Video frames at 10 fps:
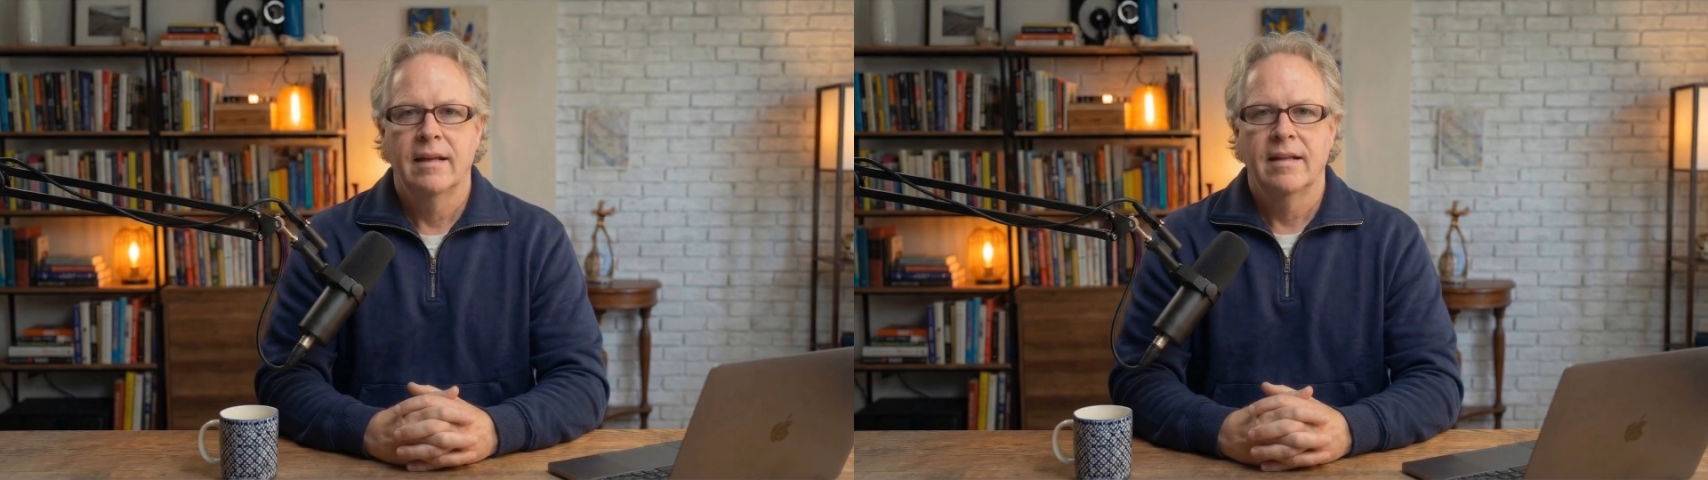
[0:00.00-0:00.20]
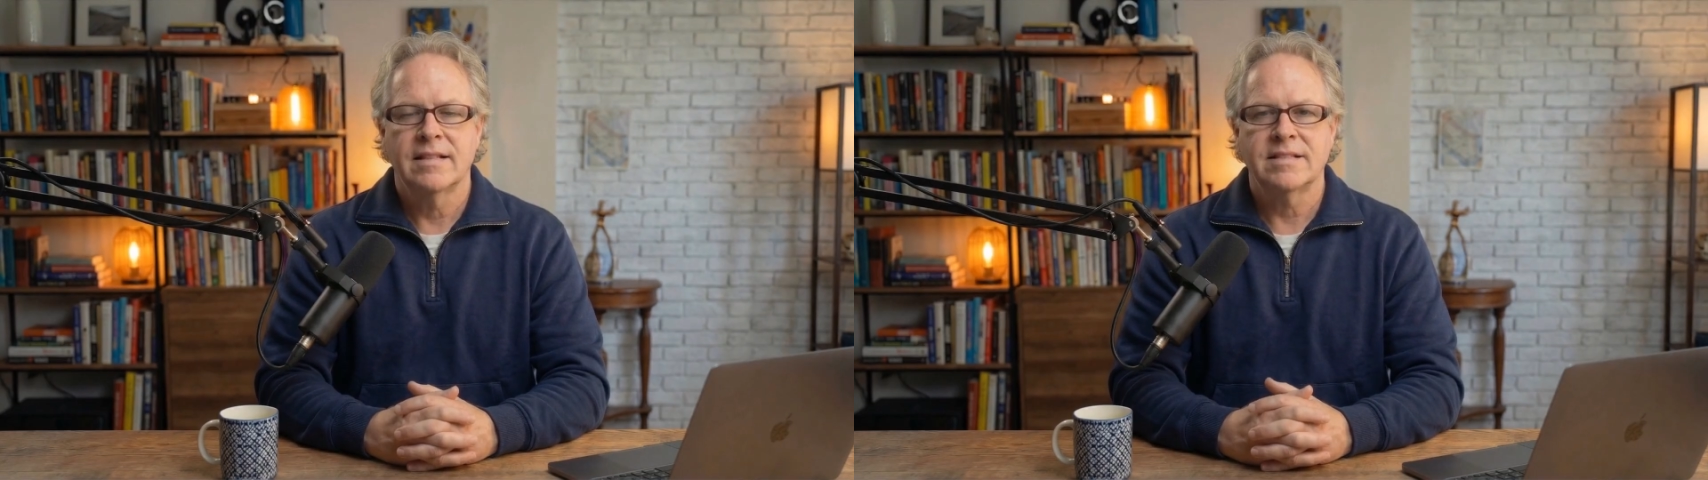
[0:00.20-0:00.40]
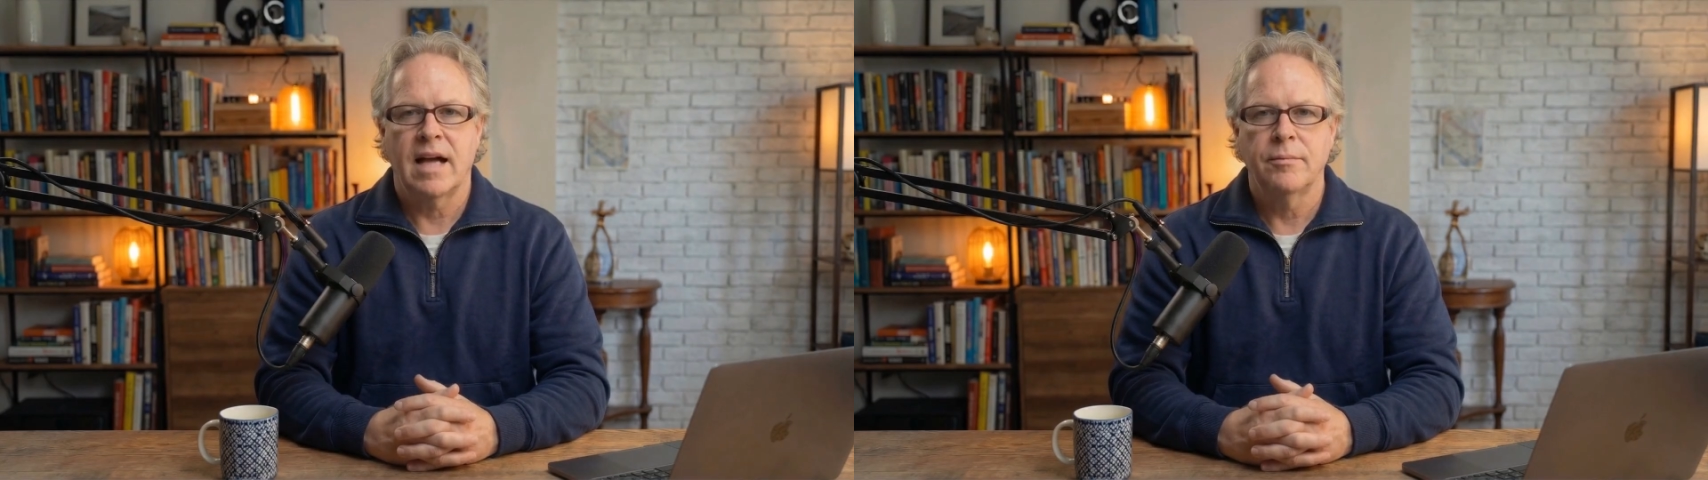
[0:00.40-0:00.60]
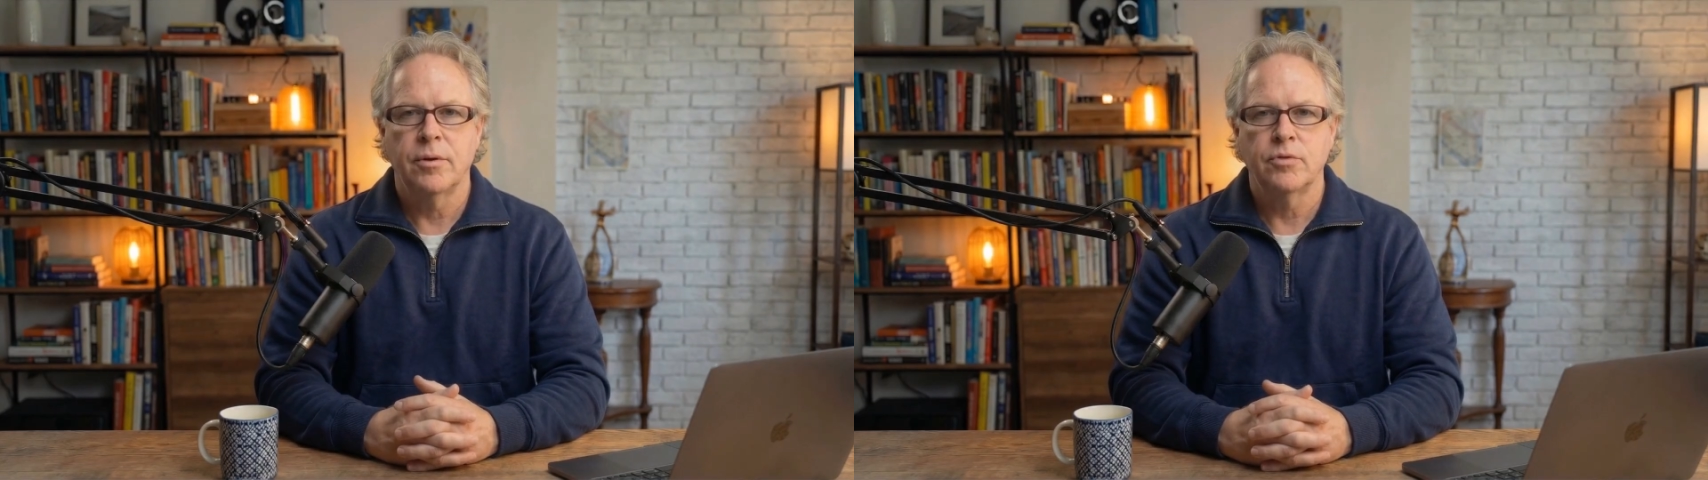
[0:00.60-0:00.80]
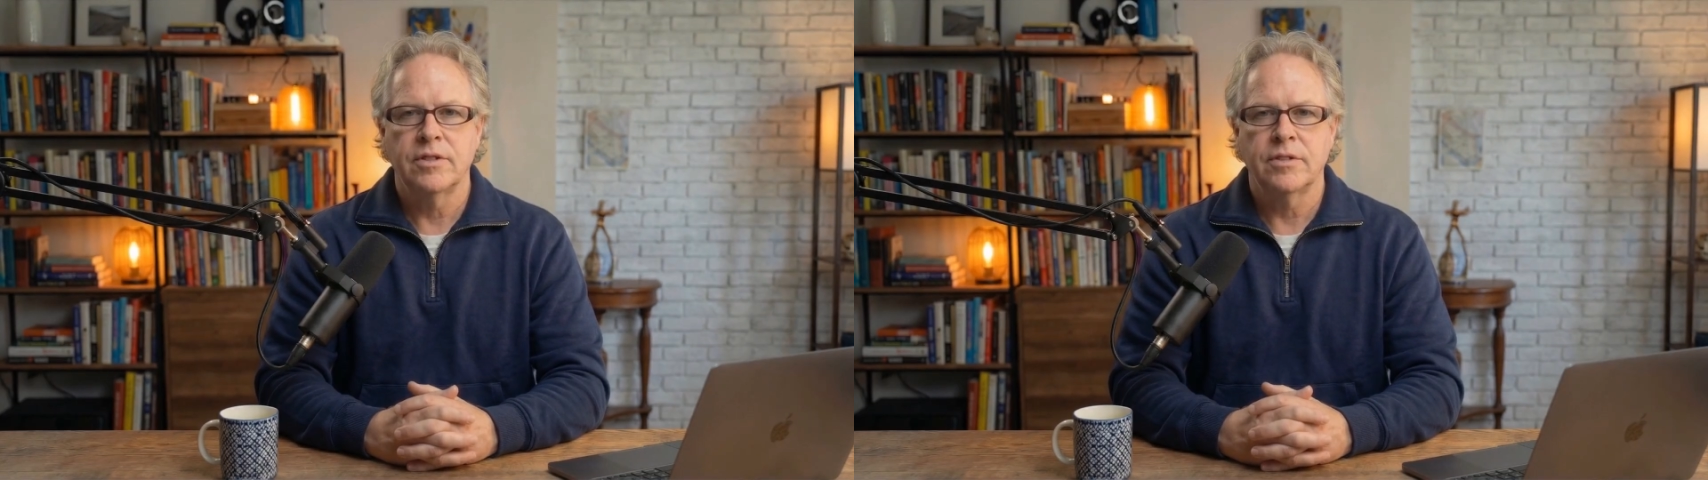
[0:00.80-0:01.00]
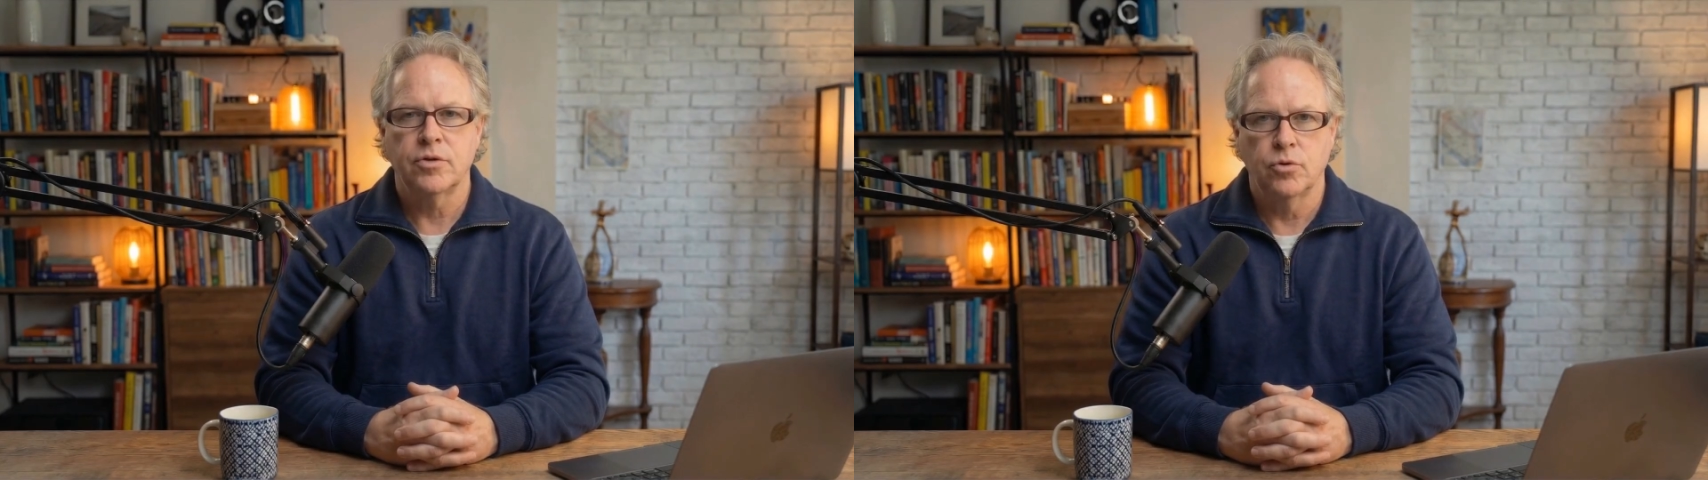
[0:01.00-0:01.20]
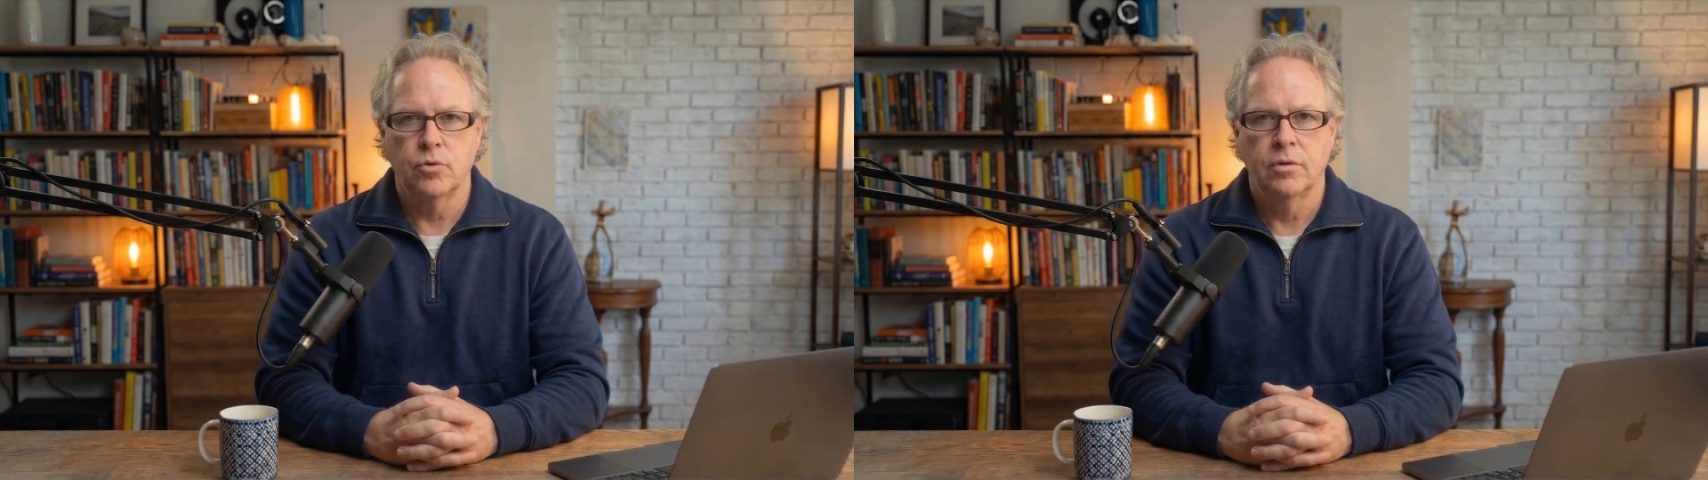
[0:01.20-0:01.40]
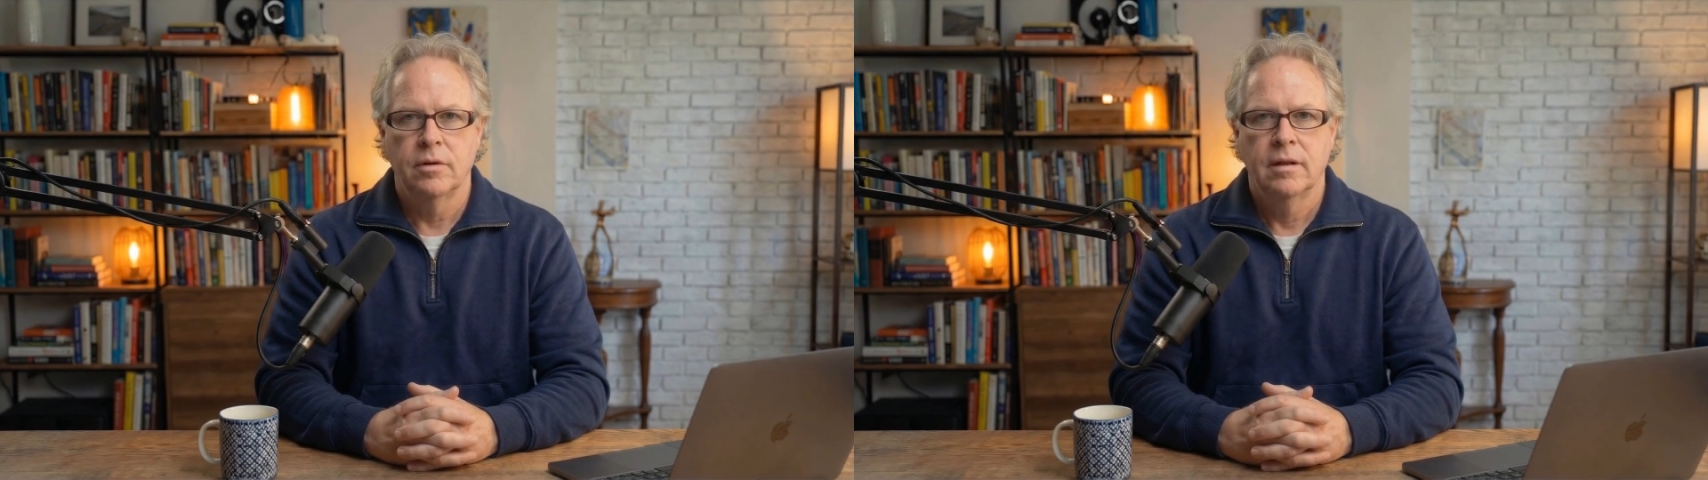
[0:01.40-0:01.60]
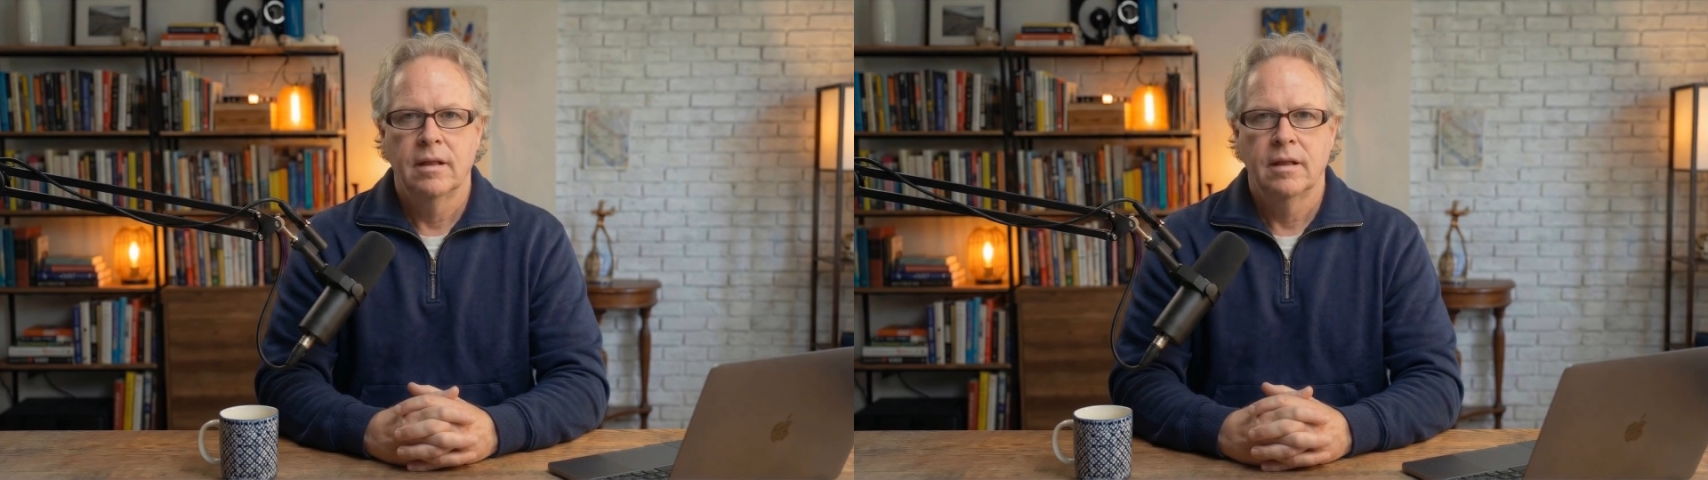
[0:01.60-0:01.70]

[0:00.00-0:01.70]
they stop using the tool.